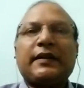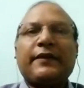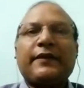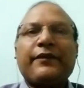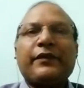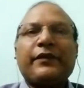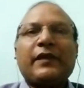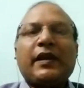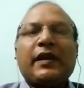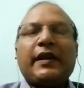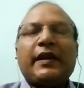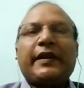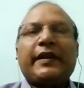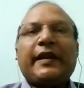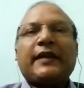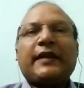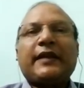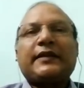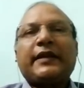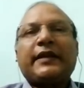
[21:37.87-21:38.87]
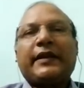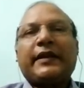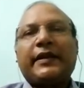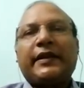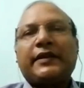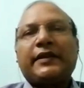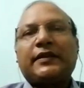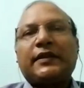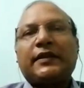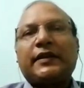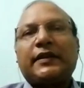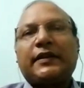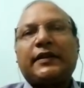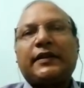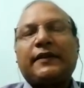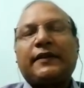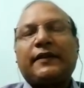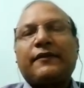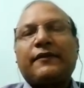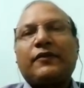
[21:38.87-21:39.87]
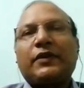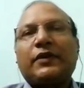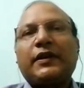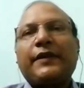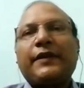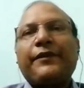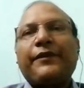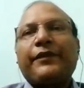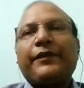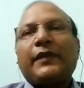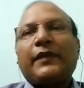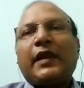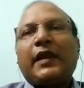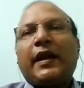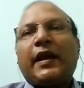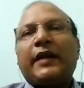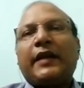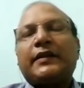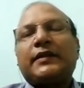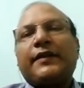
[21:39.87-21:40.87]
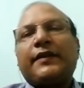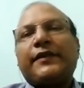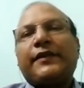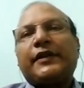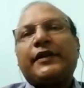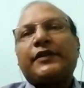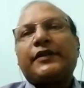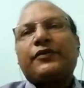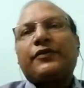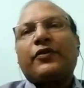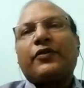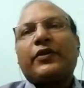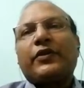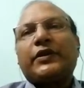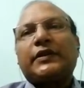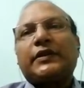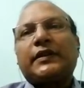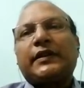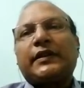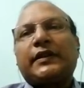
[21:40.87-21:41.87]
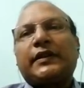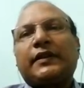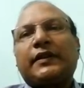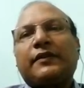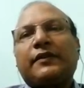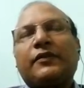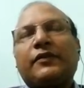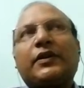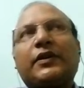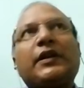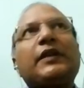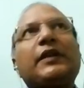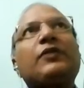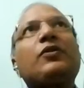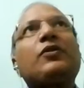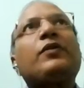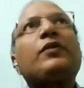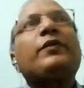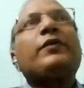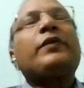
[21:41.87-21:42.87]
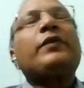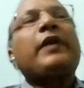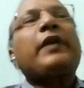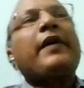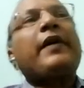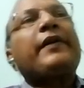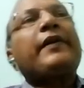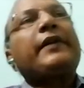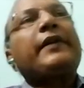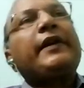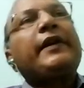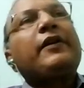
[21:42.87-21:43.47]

it acts like an insulin. Okay, and it's a very strong insulin. Okay, though we are trying hard,